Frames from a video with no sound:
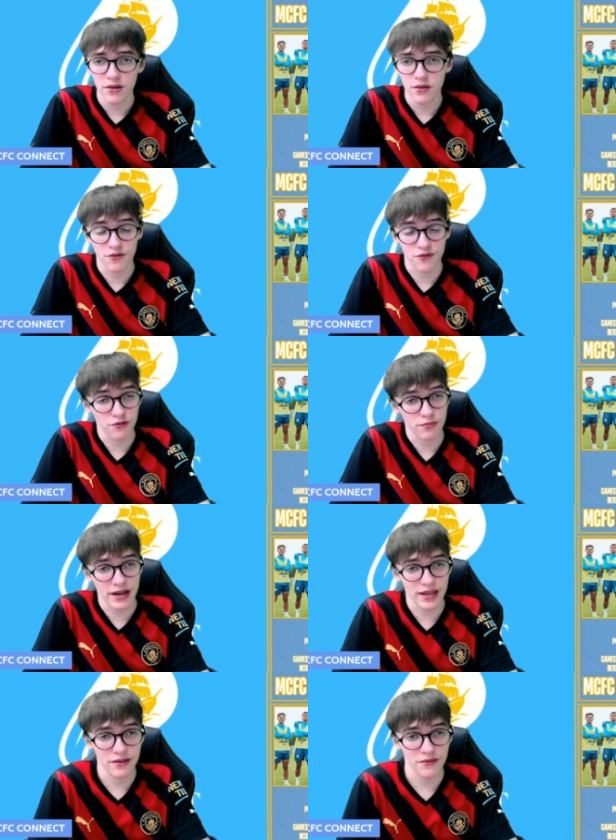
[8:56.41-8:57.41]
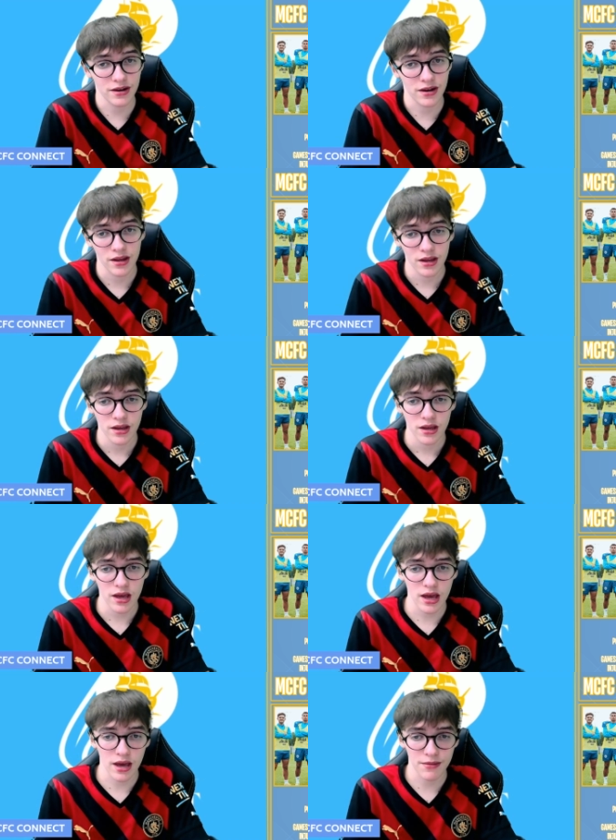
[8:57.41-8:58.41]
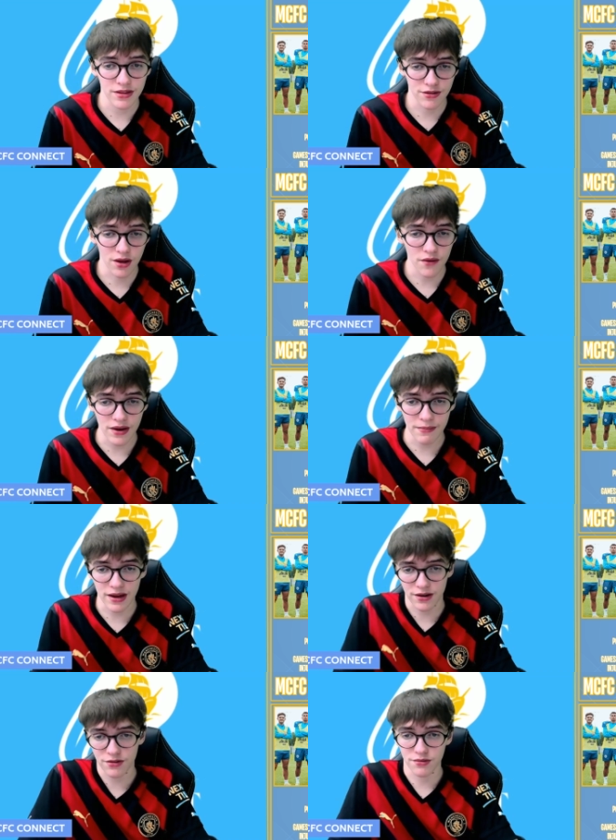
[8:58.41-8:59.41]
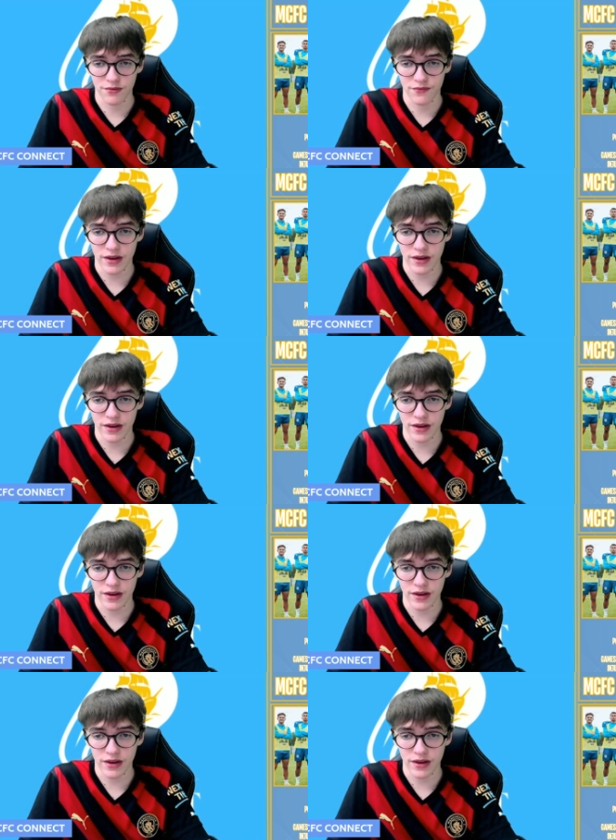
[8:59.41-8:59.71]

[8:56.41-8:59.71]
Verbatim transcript: or a full back even. Um, it's not that bad at all in